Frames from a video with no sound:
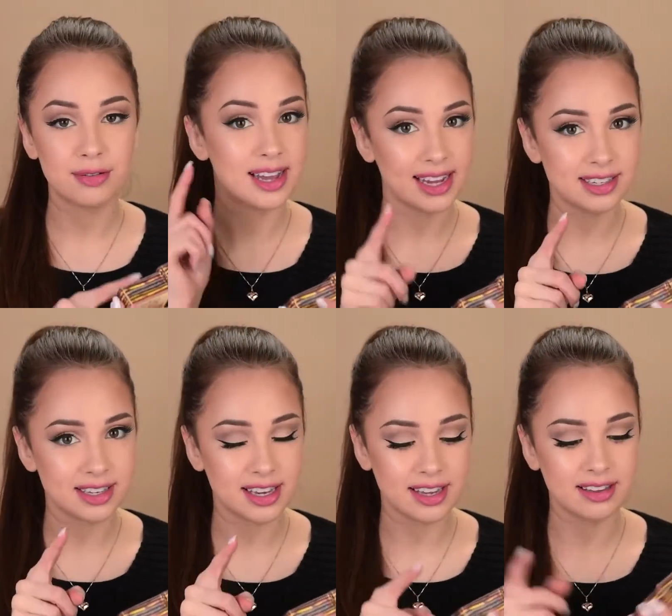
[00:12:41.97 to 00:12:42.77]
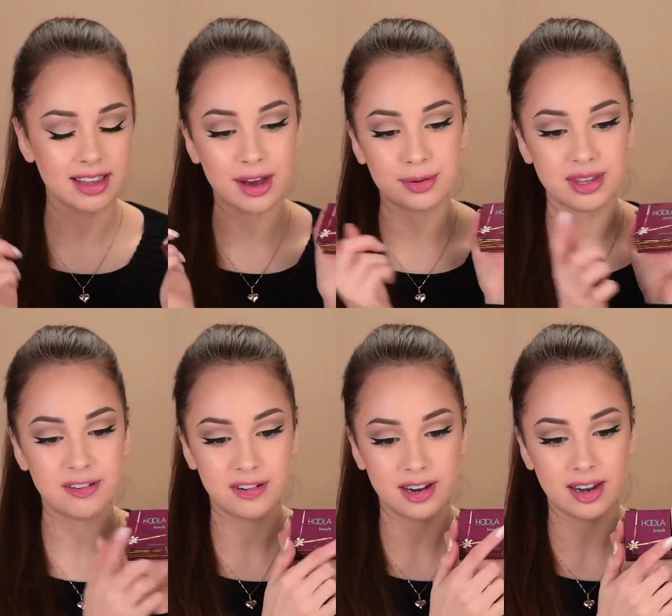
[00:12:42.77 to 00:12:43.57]
light skin, I would
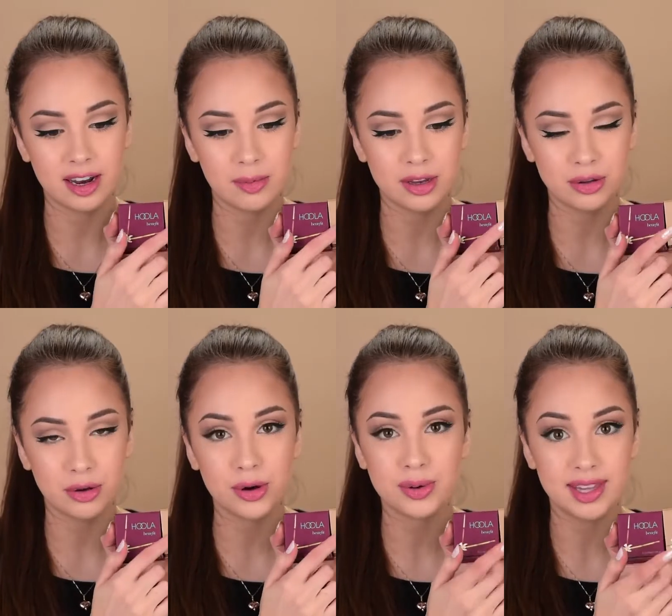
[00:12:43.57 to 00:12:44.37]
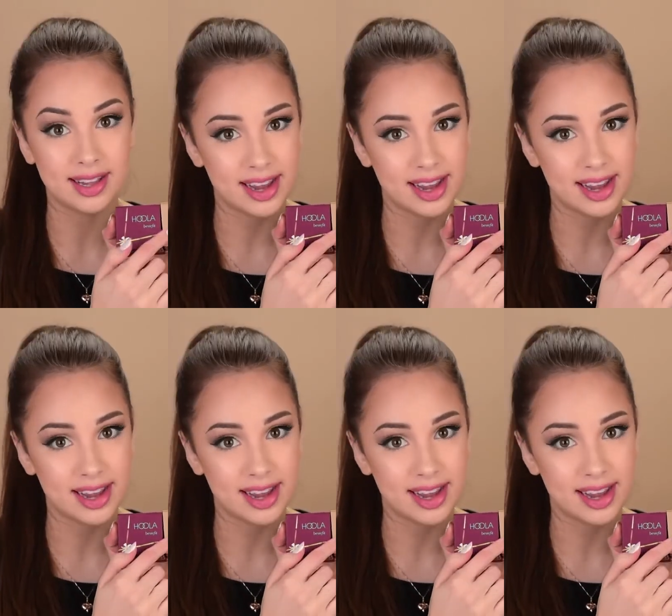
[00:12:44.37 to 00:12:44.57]
definitely recommend you to go with the